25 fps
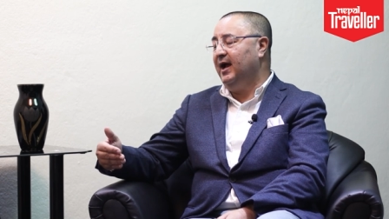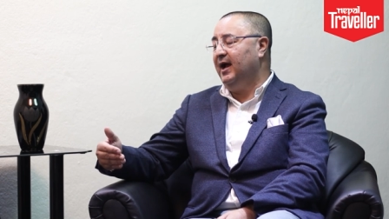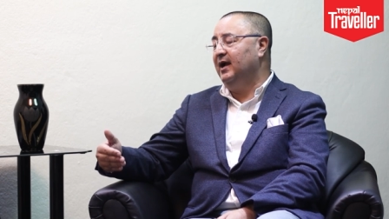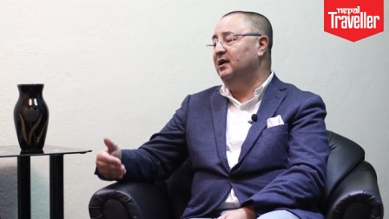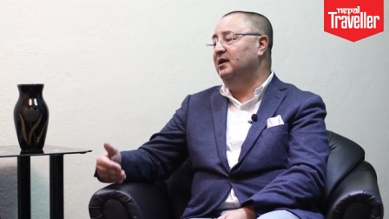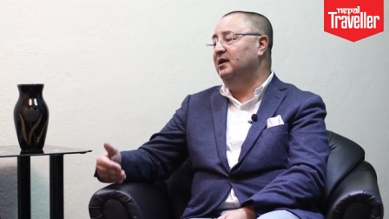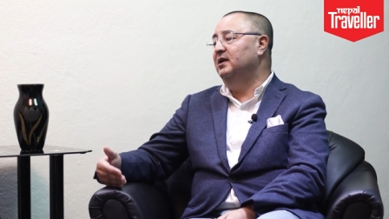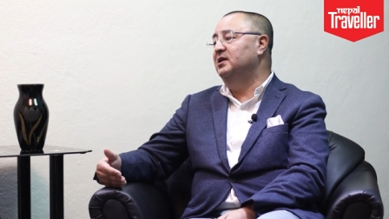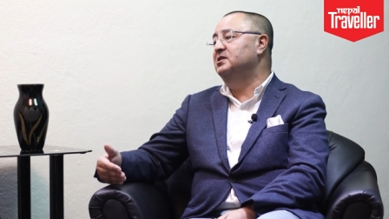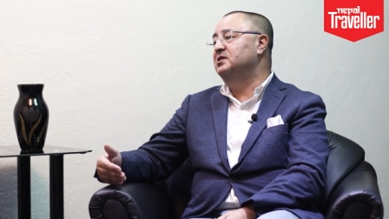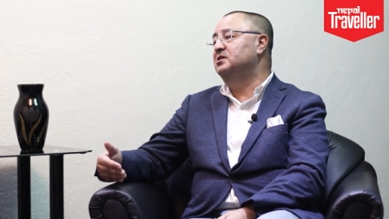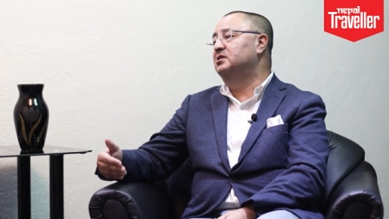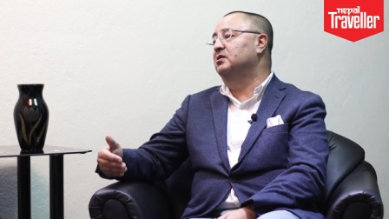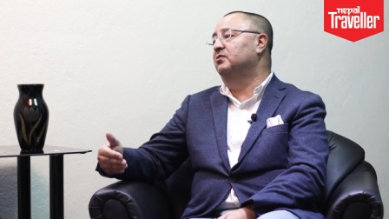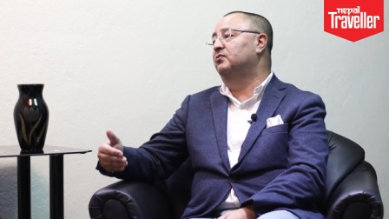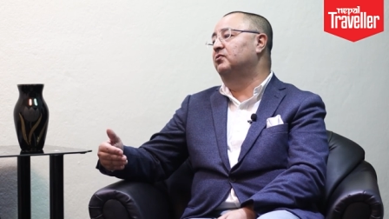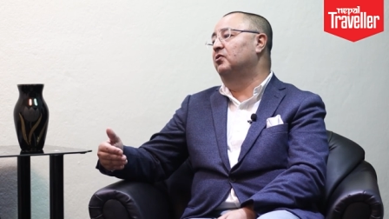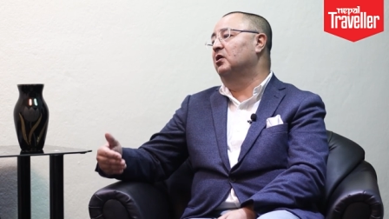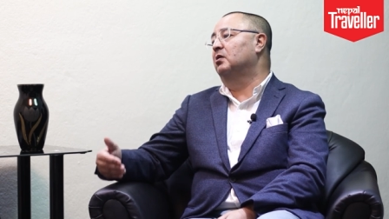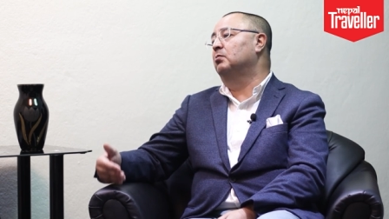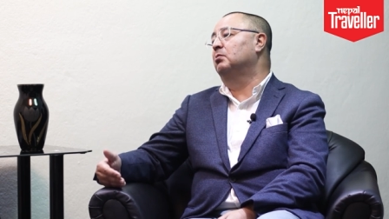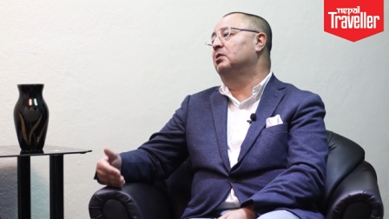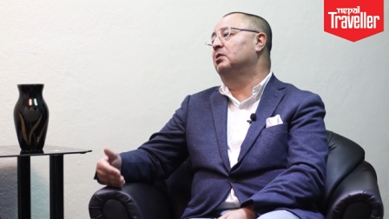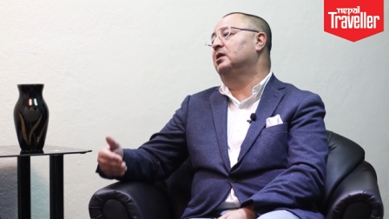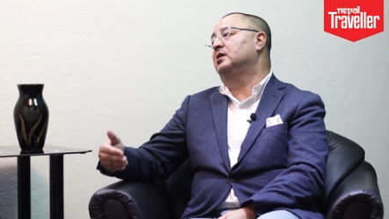at least the
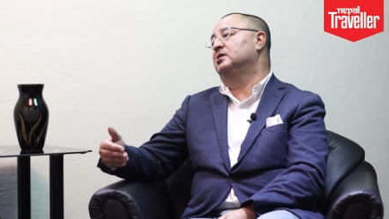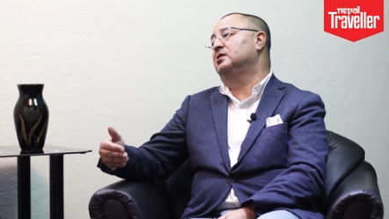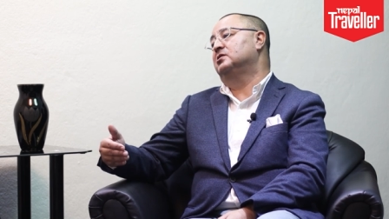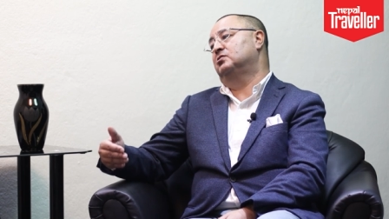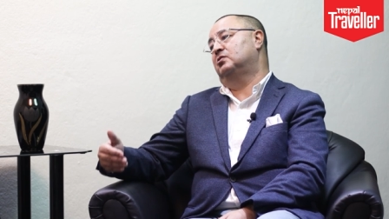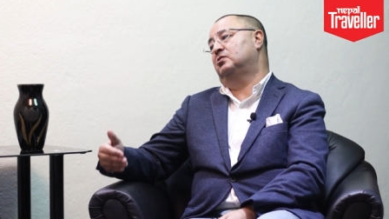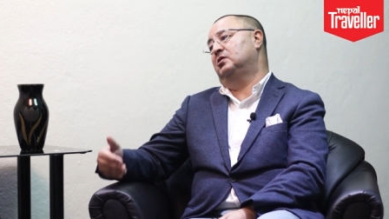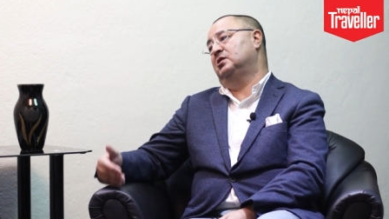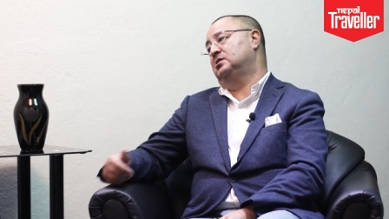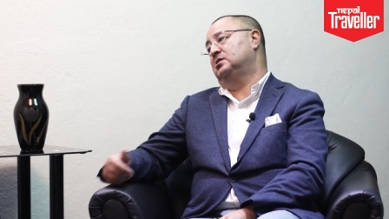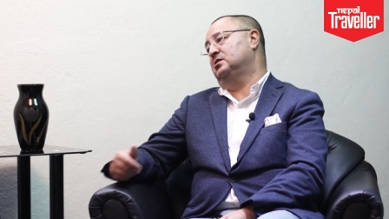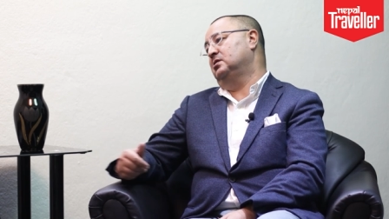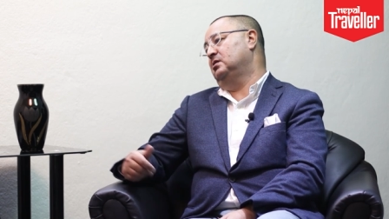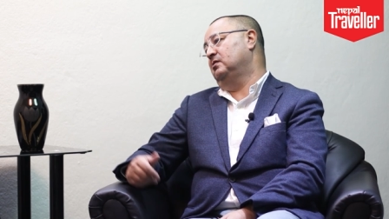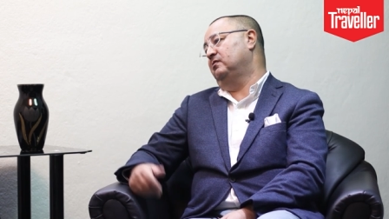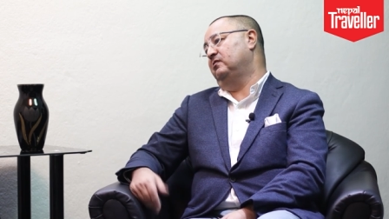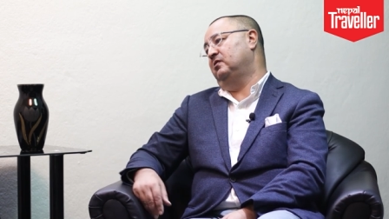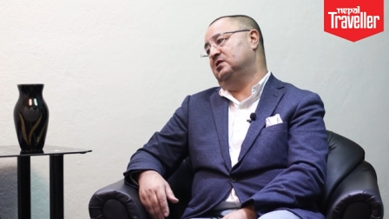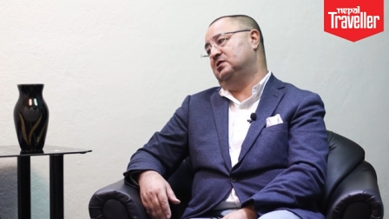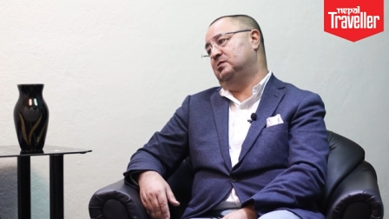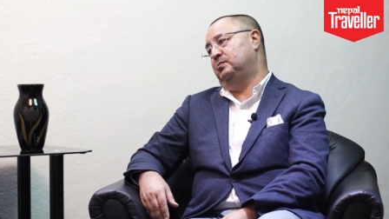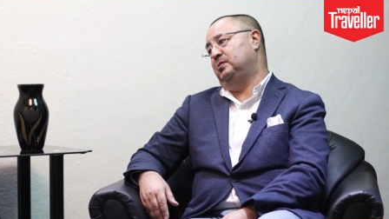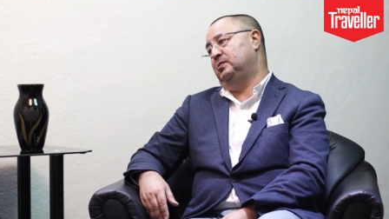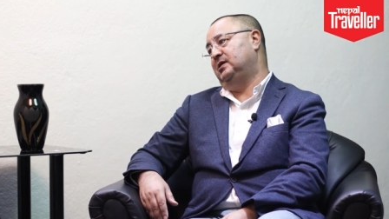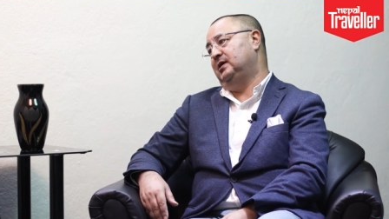formal education of
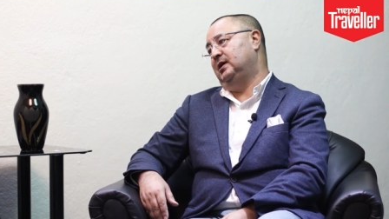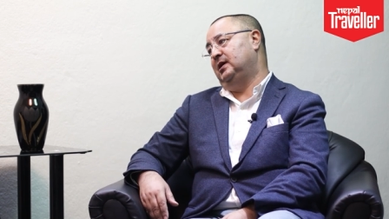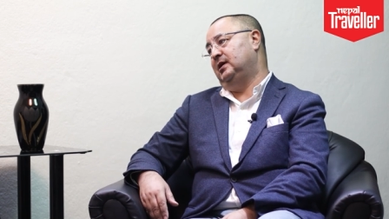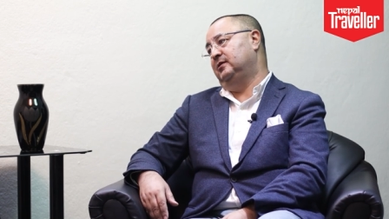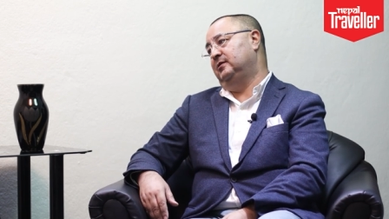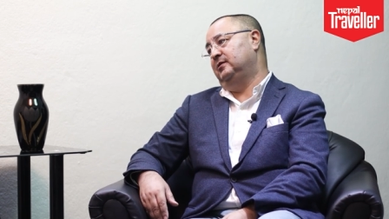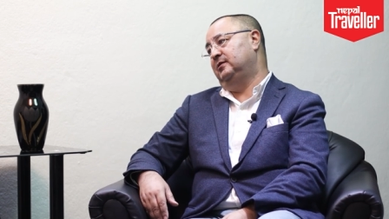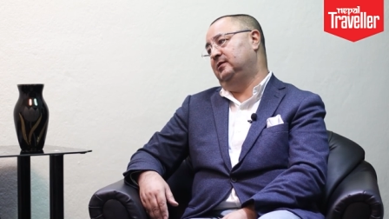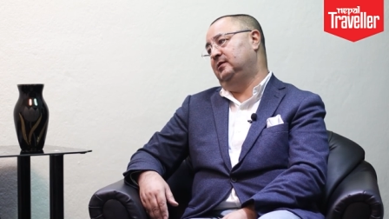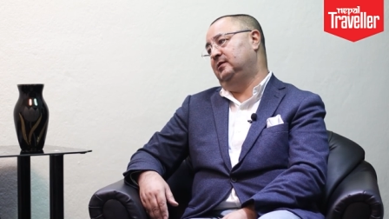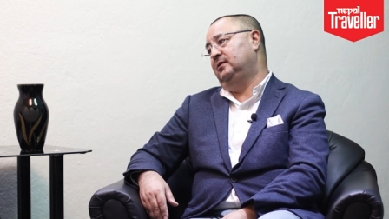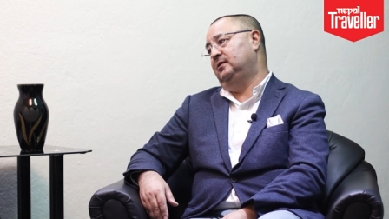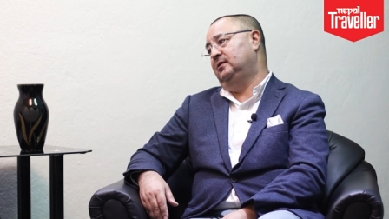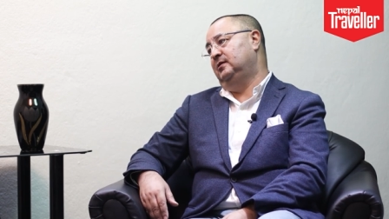hospitality.